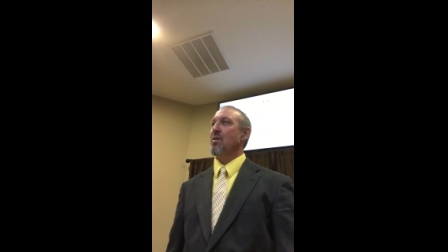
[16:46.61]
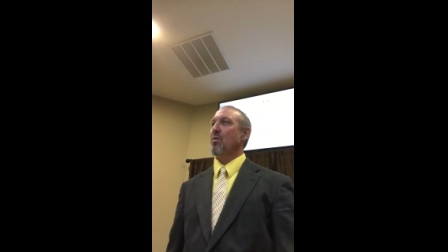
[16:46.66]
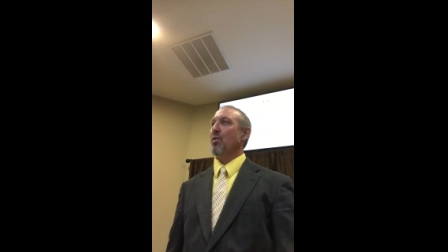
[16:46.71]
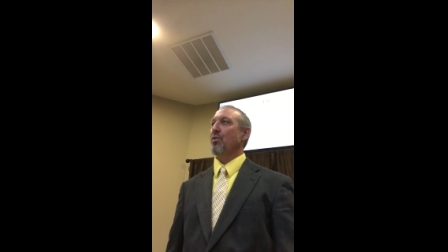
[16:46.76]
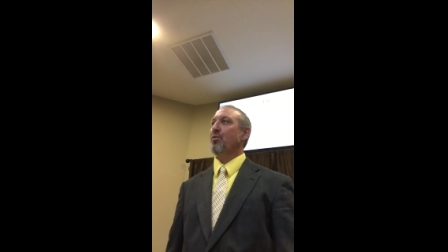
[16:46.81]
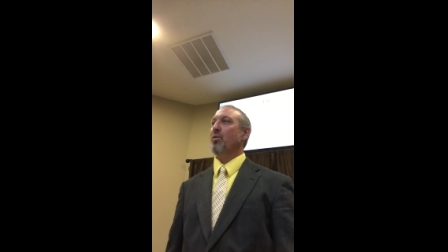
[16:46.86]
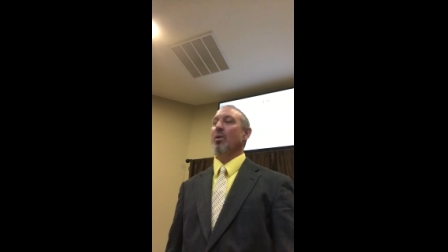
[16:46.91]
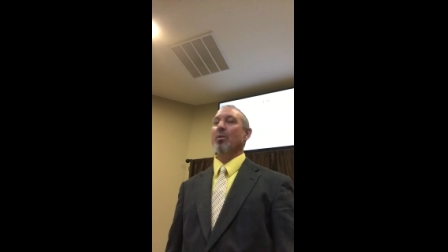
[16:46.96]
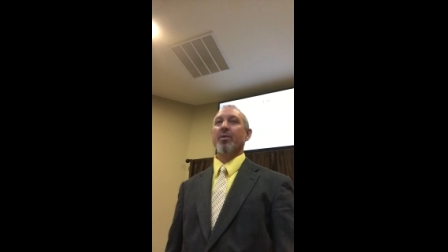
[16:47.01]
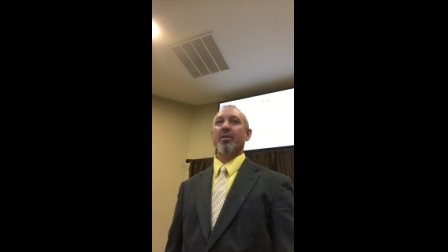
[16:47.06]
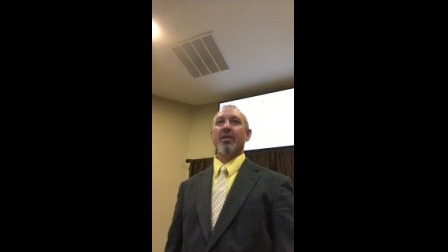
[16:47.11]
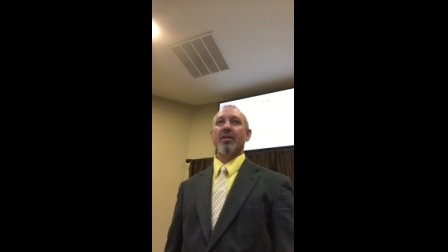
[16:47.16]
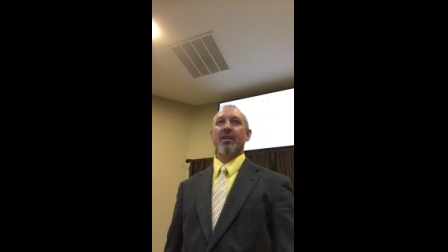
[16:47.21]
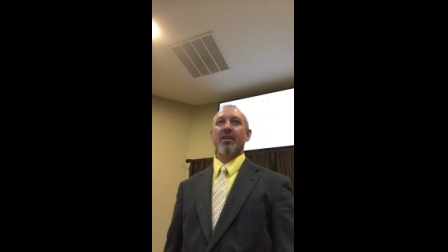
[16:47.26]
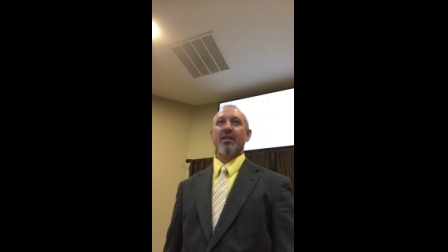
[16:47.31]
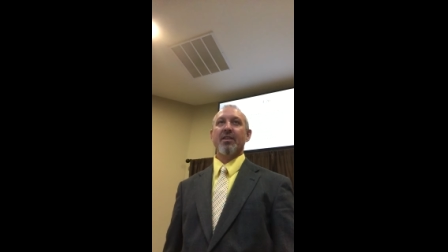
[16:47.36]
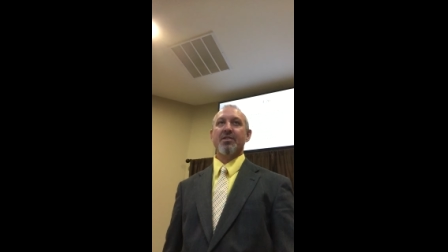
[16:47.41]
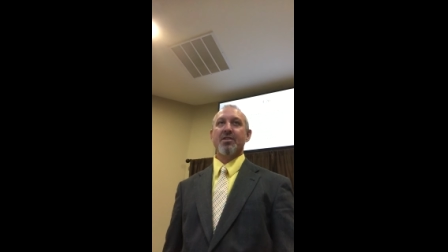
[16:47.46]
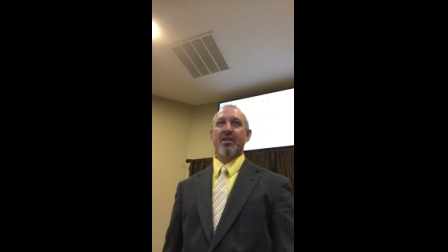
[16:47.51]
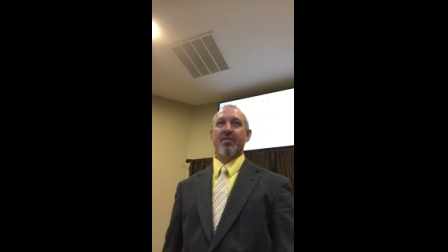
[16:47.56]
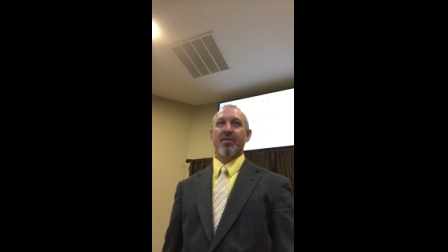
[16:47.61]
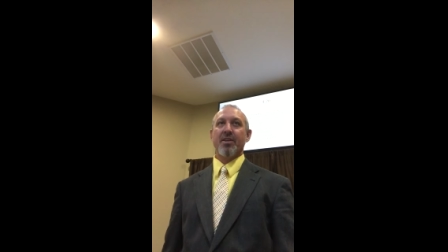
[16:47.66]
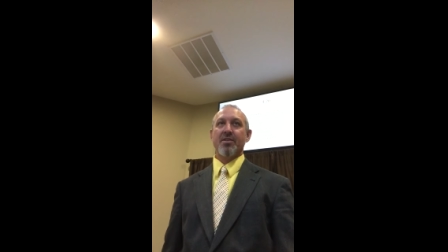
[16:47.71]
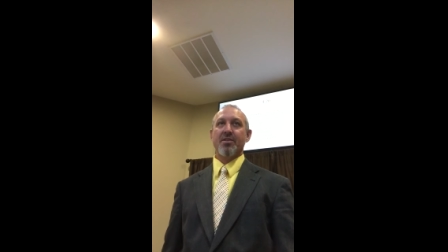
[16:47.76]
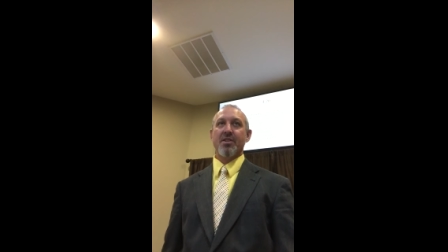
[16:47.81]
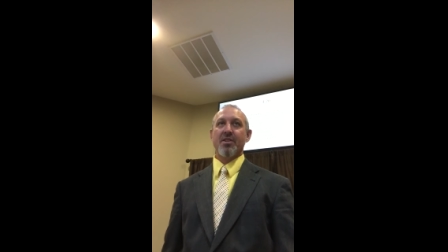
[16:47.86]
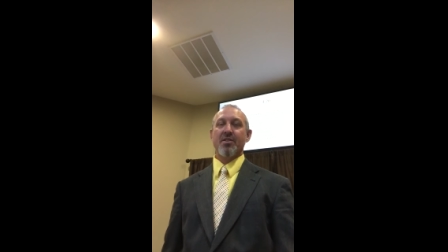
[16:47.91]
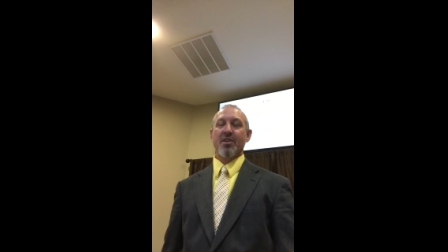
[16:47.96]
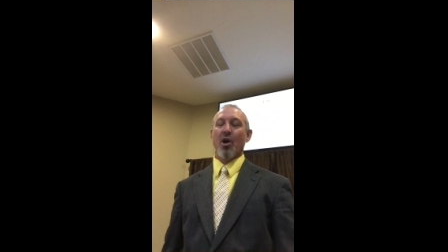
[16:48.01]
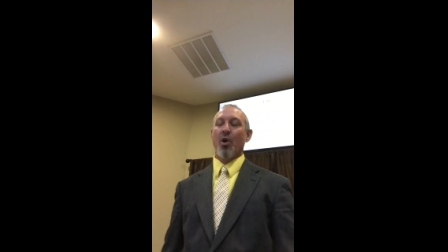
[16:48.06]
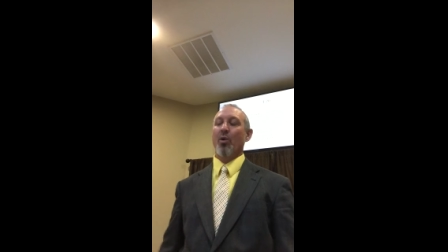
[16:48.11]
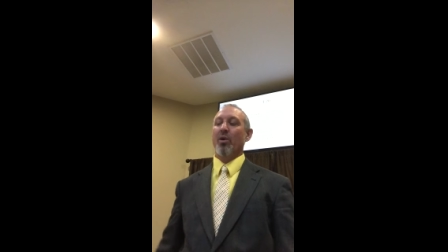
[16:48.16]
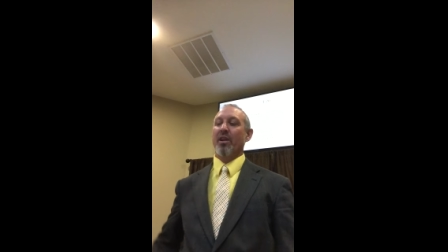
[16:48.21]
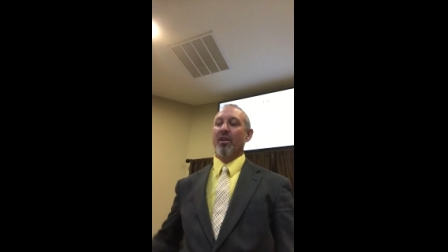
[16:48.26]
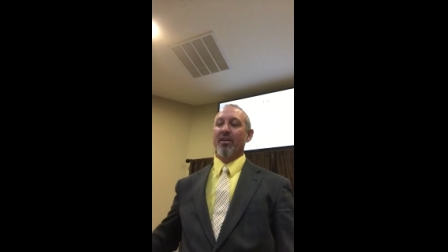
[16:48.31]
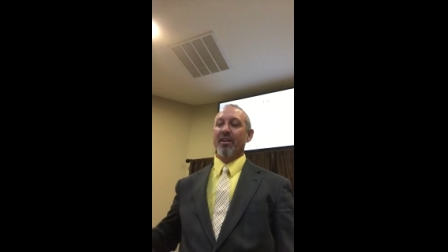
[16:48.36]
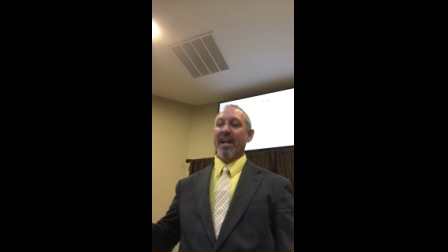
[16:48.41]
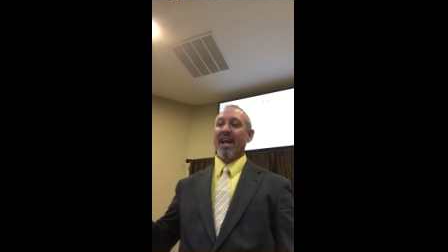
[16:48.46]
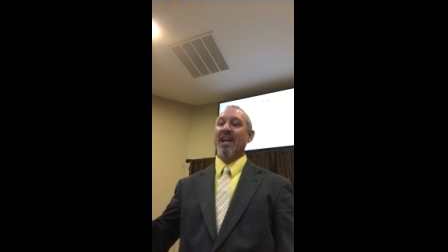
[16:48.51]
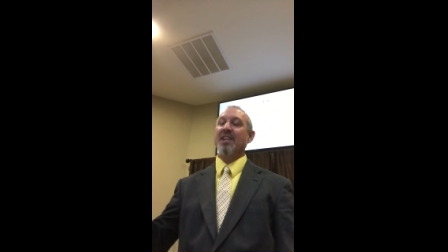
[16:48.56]
What's wrong with a little lasciviousness? Oh, a
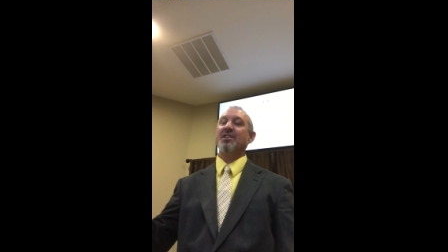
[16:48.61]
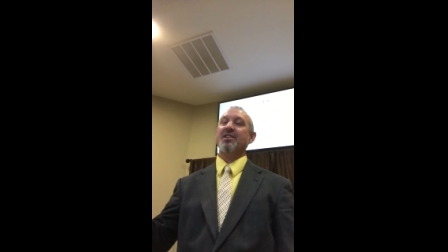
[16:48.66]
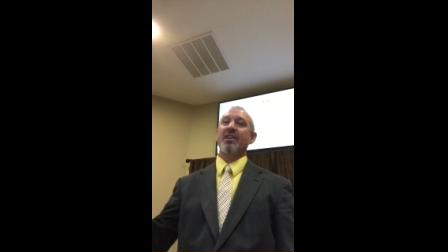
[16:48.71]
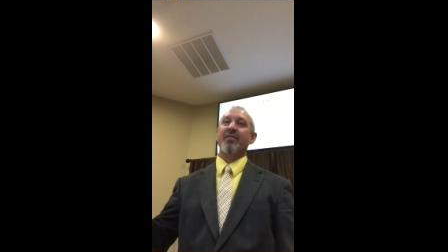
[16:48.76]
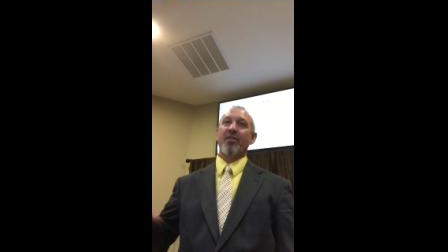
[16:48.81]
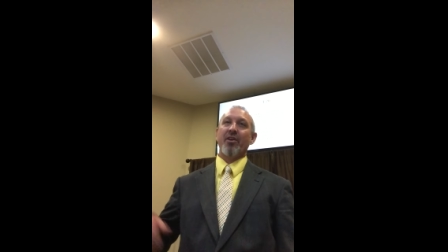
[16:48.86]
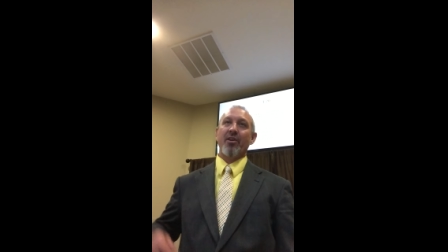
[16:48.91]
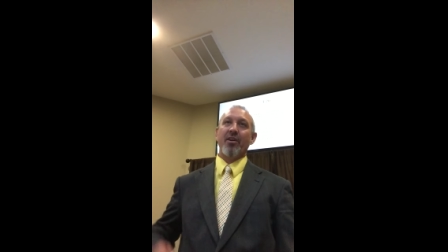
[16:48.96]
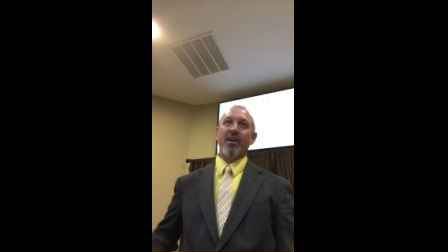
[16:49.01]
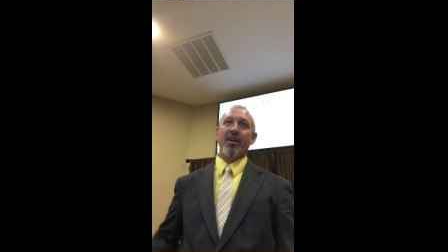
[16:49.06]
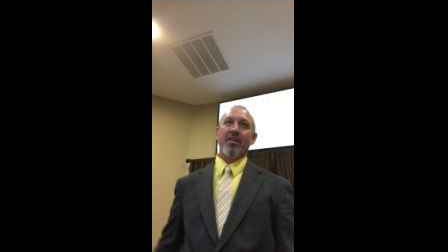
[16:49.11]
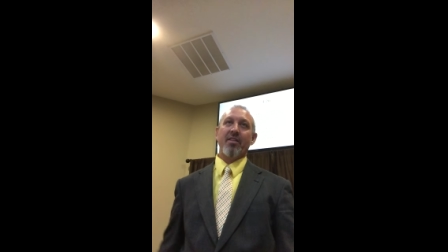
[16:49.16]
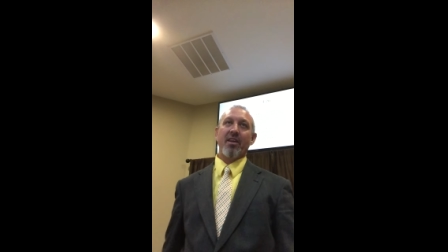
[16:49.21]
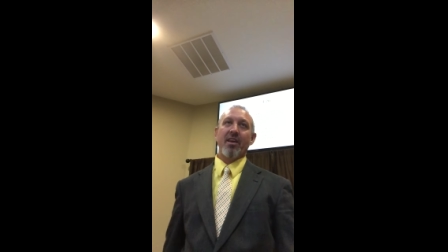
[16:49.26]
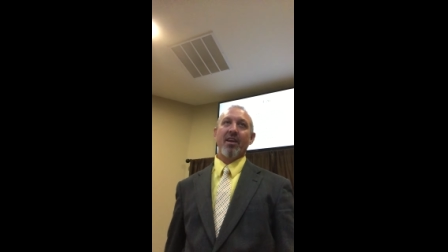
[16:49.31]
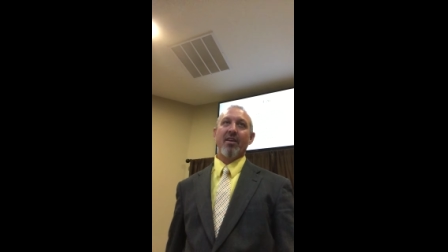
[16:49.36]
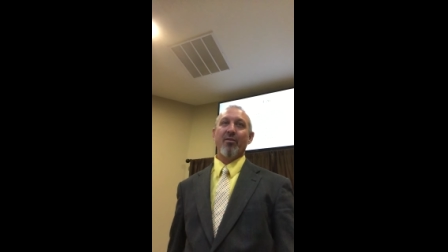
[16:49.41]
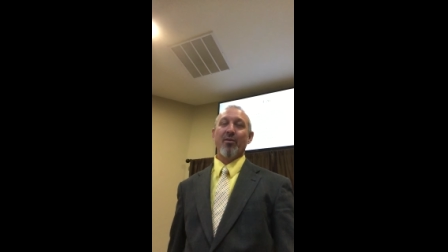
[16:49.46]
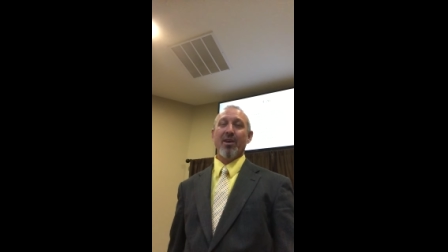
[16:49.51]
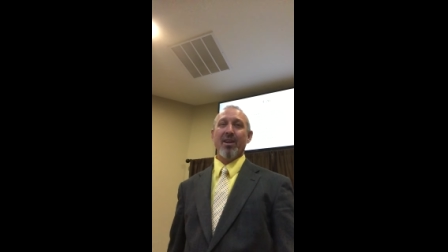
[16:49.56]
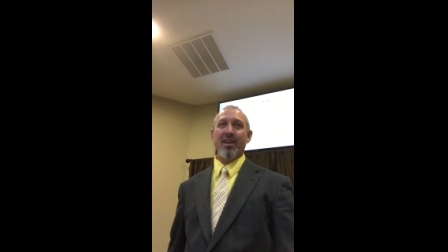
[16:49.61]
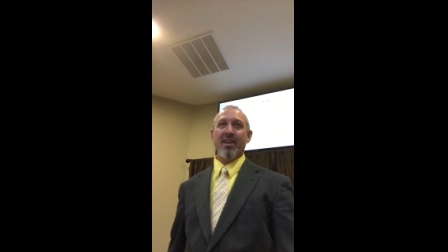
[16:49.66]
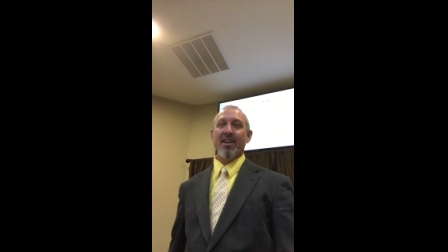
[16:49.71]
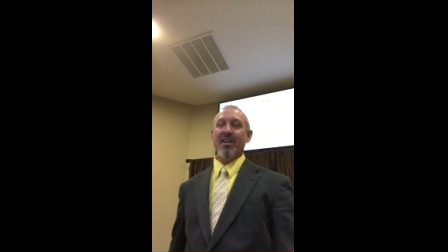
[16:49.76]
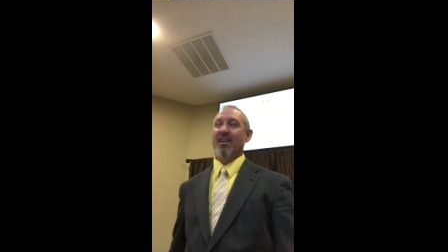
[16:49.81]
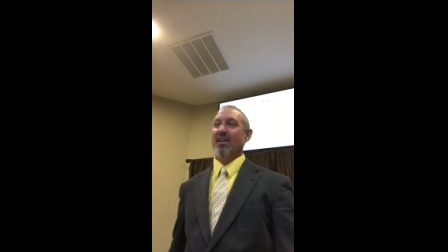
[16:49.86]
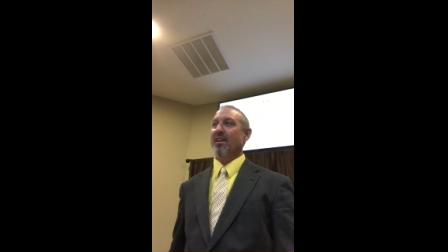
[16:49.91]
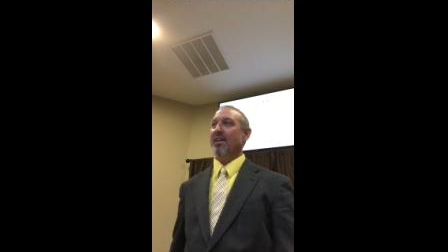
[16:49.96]
little dance never hurt anything. Really?